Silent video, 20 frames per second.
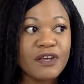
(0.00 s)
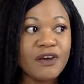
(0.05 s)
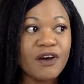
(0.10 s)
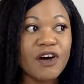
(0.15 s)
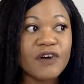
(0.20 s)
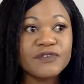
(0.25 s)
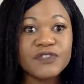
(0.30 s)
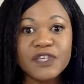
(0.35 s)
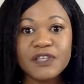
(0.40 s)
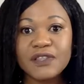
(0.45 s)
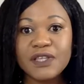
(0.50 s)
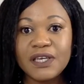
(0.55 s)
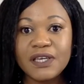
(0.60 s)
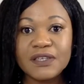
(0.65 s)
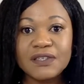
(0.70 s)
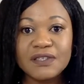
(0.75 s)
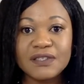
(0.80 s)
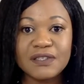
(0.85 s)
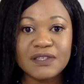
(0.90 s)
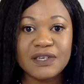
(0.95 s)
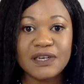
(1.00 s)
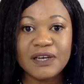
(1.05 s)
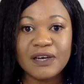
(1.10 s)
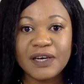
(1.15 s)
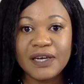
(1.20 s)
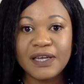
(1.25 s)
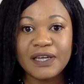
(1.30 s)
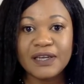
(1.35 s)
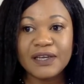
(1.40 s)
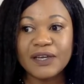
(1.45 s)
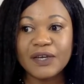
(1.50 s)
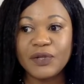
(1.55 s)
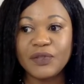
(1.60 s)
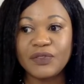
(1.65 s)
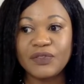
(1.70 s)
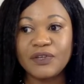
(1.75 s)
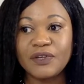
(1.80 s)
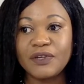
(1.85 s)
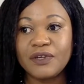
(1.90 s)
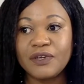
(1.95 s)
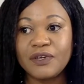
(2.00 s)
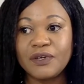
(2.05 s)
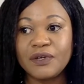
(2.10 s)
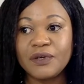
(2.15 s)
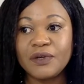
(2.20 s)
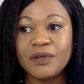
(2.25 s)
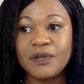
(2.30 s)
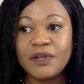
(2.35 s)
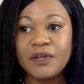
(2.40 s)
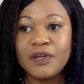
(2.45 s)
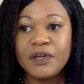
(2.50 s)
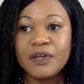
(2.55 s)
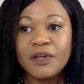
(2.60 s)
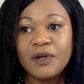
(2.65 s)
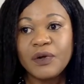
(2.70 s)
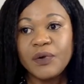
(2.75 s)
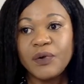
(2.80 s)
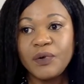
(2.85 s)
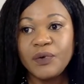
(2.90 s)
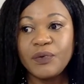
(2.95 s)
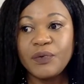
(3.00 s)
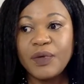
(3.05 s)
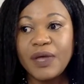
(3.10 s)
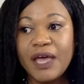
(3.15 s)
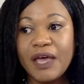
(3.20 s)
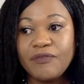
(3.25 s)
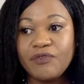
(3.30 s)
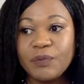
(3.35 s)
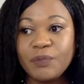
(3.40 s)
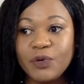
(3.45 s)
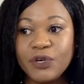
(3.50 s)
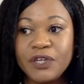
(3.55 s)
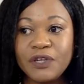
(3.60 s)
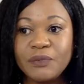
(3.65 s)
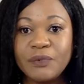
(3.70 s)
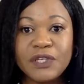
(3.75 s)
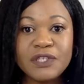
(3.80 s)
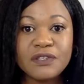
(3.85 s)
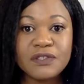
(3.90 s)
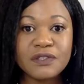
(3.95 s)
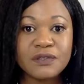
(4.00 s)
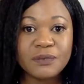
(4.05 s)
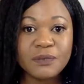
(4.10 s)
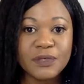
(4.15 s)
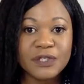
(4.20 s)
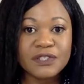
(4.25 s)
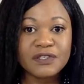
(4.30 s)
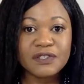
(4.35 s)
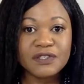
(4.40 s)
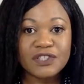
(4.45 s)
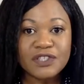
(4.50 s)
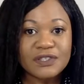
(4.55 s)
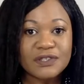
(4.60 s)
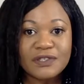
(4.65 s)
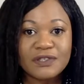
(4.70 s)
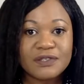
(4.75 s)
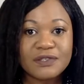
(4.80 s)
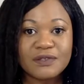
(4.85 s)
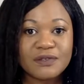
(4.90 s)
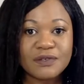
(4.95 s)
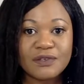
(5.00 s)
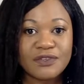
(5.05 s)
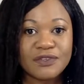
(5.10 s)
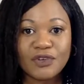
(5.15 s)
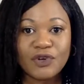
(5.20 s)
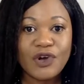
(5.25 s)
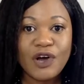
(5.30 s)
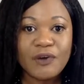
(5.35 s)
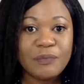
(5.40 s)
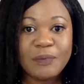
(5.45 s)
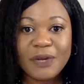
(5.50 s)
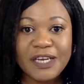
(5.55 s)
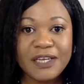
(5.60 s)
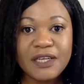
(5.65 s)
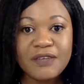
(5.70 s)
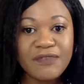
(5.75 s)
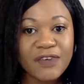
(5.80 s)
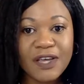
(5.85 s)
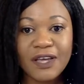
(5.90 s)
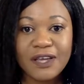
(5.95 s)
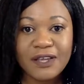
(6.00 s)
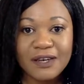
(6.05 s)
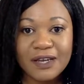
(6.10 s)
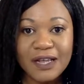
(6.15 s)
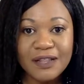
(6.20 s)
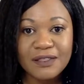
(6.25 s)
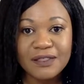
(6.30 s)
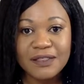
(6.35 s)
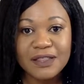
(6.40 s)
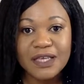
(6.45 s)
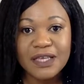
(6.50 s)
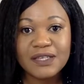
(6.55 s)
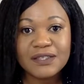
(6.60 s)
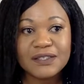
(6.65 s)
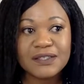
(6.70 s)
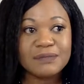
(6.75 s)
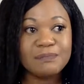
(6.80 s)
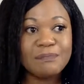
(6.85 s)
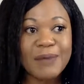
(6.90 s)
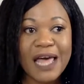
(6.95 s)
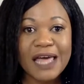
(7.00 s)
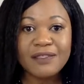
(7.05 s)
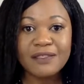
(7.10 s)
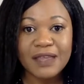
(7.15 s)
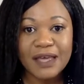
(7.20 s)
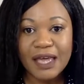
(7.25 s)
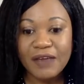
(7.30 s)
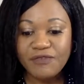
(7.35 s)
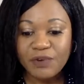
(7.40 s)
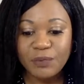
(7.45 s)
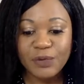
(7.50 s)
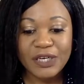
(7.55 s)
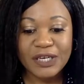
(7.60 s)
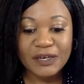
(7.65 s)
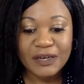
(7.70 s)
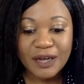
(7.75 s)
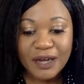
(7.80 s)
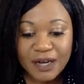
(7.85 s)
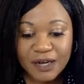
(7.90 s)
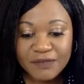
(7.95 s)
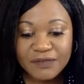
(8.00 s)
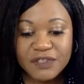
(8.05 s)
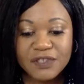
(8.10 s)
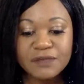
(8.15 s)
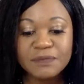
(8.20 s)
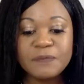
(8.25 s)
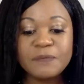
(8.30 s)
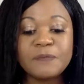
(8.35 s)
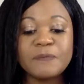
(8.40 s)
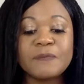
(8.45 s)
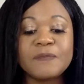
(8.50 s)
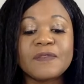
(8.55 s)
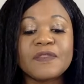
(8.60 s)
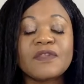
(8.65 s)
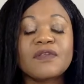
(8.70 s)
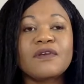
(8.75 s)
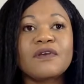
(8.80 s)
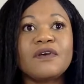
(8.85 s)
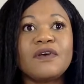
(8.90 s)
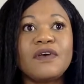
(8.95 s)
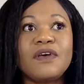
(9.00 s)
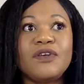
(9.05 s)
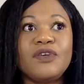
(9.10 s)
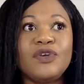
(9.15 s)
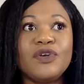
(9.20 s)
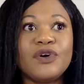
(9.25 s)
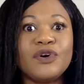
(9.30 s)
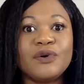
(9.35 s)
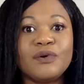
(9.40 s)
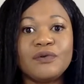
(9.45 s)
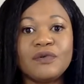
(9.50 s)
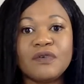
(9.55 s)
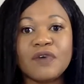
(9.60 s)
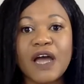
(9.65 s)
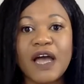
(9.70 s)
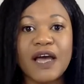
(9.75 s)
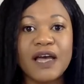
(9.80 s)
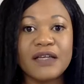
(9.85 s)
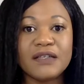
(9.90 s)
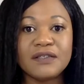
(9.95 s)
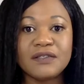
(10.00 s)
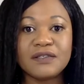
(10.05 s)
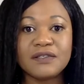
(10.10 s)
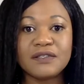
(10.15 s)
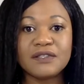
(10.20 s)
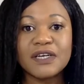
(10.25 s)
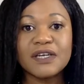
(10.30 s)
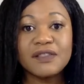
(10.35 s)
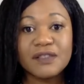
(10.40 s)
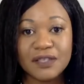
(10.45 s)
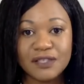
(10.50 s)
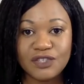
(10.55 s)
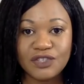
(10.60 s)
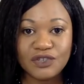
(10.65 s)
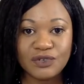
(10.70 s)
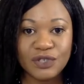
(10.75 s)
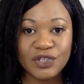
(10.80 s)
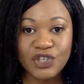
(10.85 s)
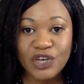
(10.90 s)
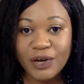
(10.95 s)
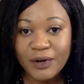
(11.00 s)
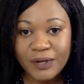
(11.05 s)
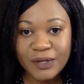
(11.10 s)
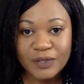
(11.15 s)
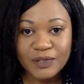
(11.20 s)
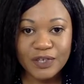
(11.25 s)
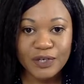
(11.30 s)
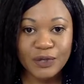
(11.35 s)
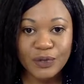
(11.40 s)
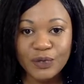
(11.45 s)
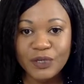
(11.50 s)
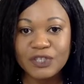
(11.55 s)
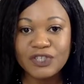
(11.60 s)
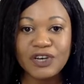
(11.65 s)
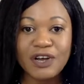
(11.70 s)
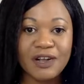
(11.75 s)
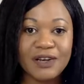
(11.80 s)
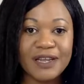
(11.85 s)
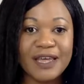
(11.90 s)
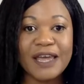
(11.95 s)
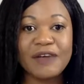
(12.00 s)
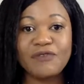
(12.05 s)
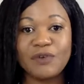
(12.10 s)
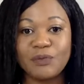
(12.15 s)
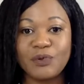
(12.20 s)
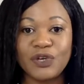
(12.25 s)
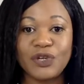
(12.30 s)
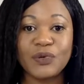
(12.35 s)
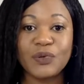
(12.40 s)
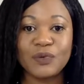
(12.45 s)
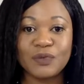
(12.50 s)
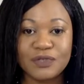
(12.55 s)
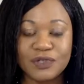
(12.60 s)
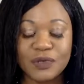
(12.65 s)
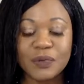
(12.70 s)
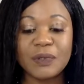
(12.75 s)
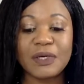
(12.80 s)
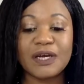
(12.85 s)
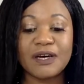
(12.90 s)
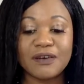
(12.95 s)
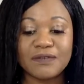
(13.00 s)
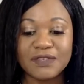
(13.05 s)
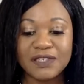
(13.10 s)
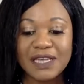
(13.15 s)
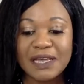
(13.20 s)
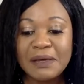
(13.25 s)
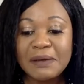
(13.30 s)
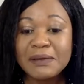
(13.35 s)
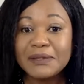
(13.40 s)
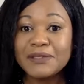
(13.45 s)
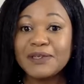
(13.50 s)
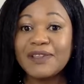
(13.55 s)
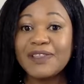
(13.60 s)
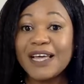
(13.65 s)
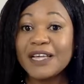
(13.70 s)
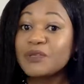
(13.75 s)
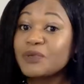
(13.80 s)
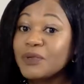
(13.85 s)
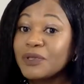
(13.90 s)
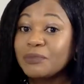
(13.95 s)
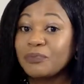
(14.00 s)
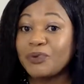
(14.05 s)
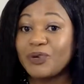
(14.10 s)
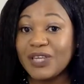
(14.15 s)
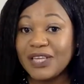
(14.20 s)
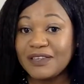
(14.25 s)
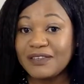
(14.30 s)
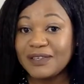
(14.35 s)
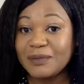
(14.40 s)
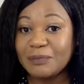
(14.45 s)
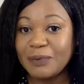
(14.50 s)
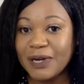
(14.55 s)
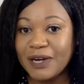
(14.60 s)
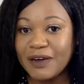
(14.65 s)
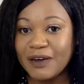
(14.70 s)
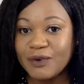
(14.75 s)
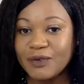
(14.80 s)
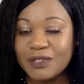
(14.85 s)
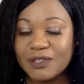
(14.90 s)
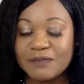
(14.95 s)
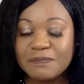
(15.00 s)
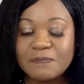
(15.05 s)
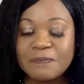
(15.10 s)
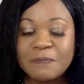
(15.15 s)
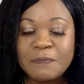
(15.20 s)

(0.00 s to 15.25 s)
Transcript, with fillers: after this, like the everybody was was just can't believe it that this man that everybody loves you know, has done this to a child, a local child that everybody also loves. So that's what the book is about.